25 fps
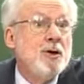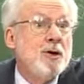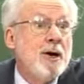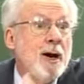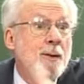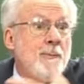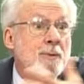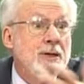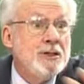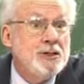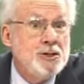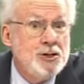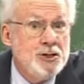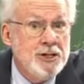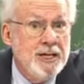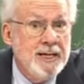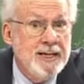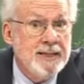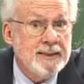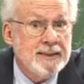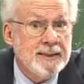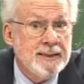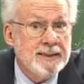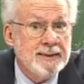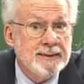he'll come with
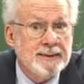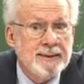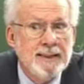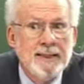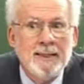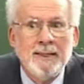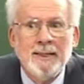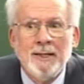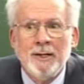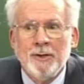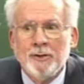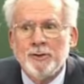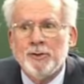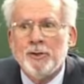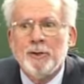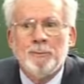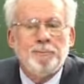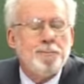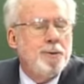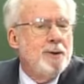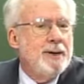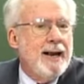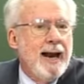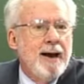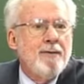Jesus to
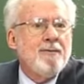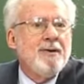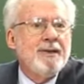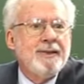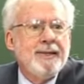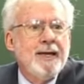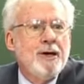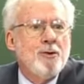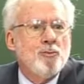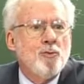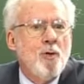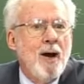put everything